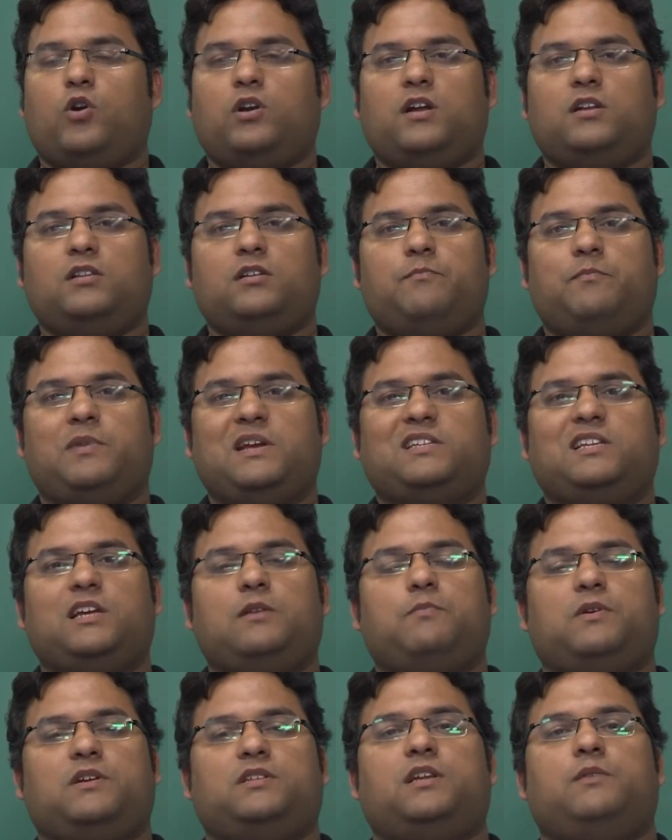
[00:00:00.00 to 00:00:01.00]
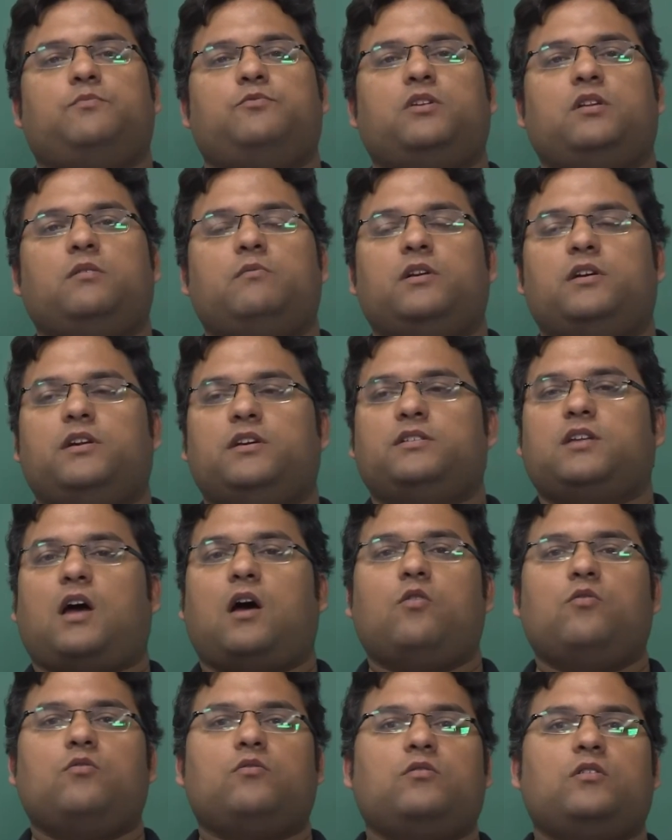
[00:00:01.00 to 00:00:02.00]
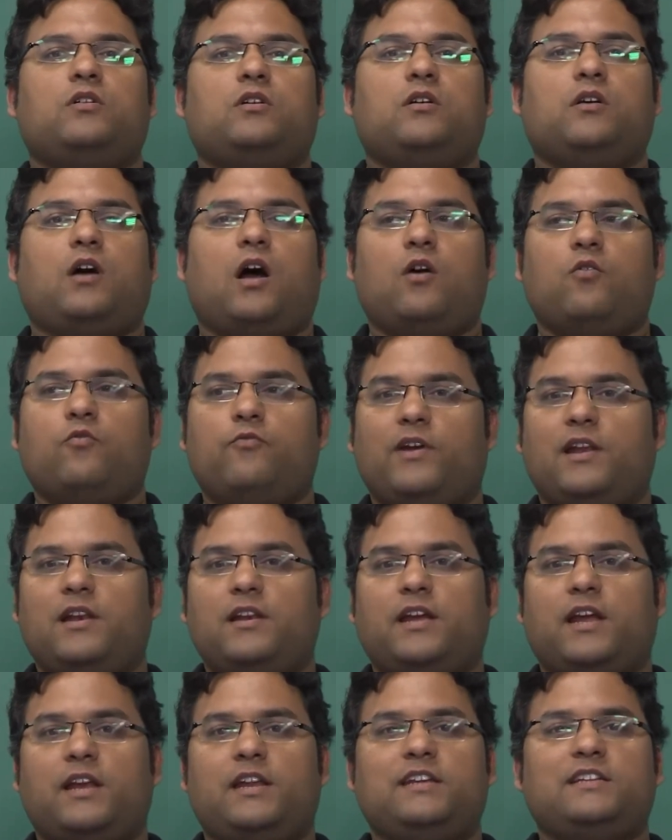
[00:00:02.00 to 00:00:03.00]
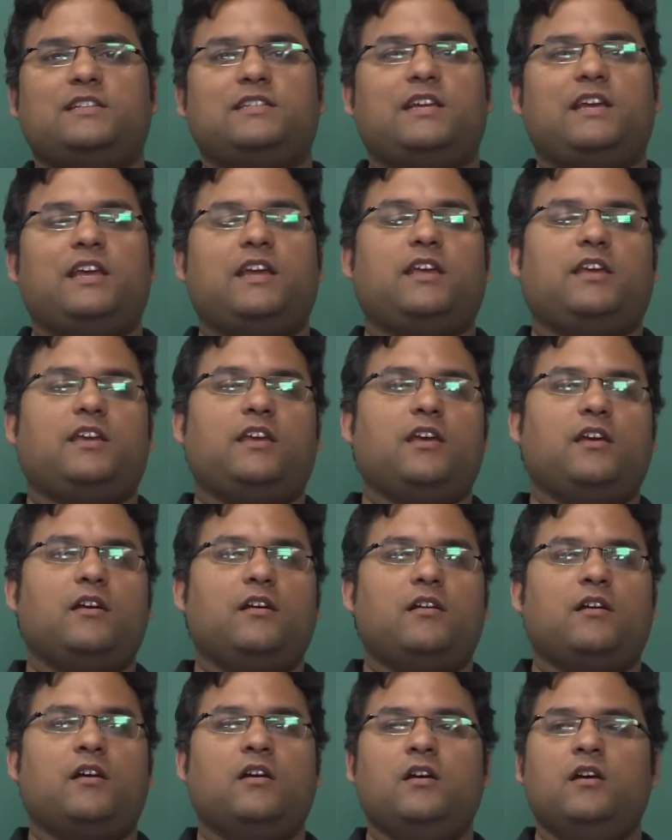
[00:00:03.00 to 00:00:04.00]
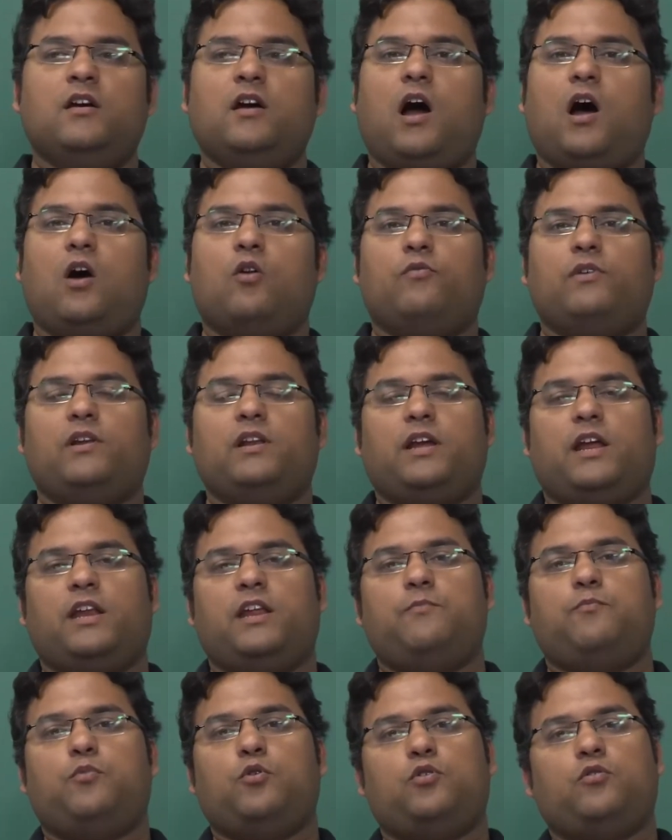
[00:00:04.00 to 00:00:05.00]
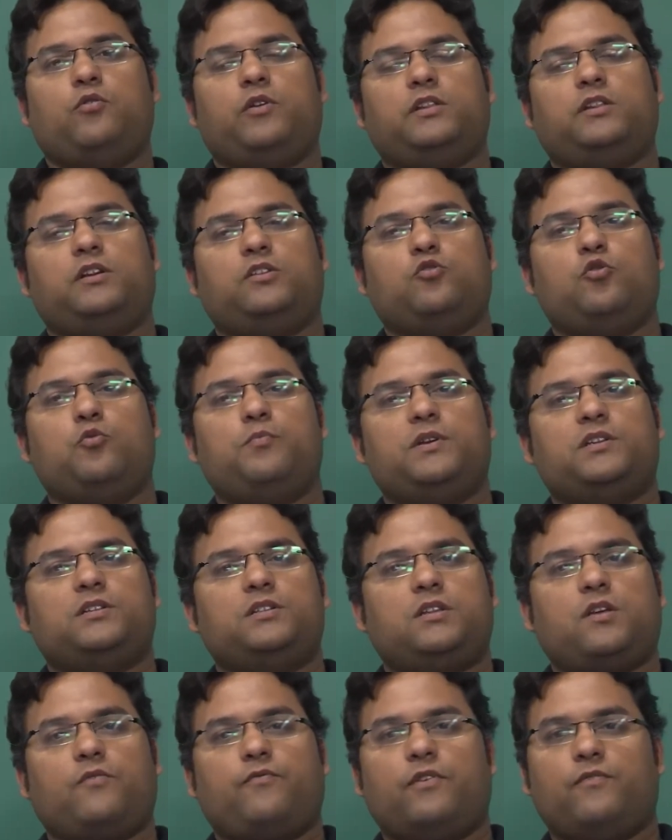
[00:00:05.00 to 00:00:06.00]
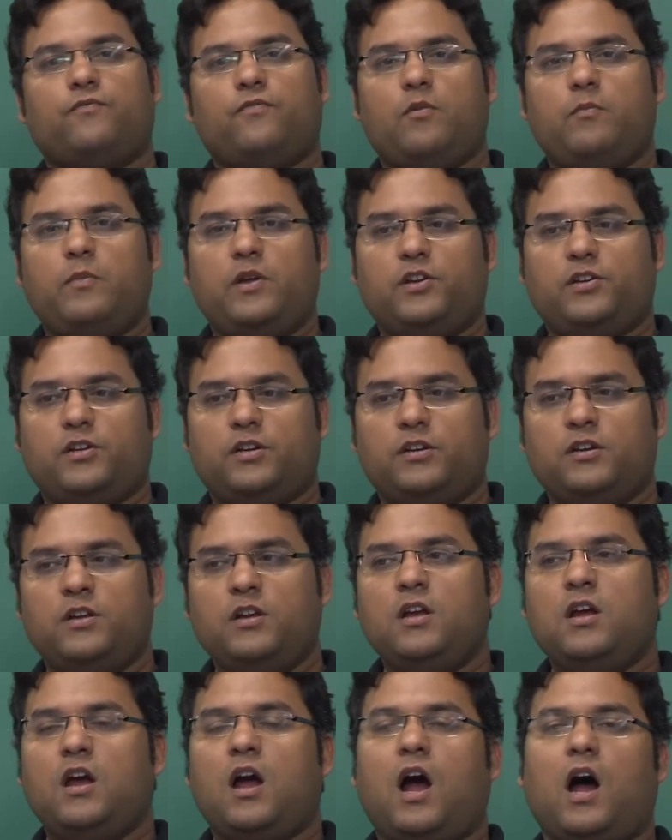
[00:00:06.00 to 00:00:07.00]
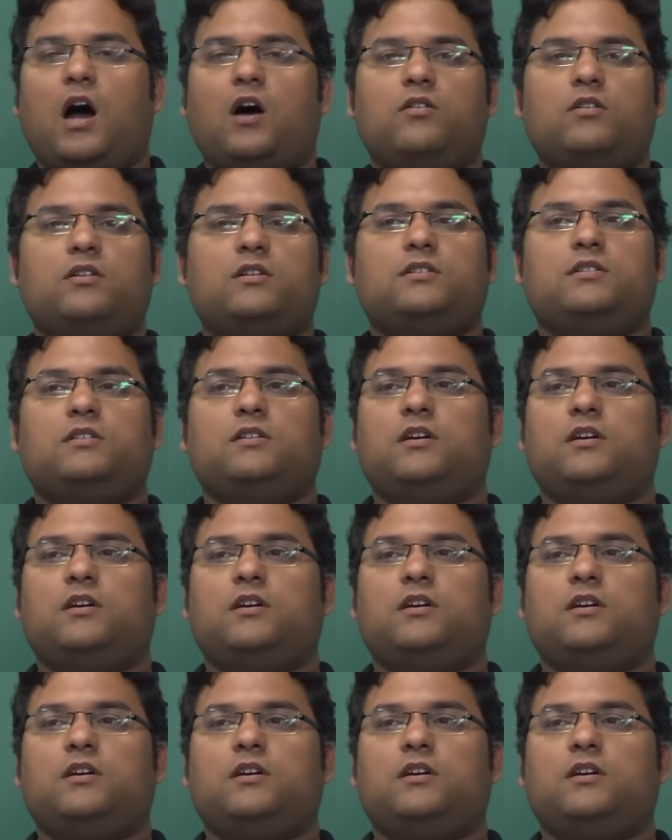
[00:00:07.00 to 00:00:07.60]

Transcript: are the basic perceptual abilities? How well can he see, hear? How well can he put together two pieces of information? How does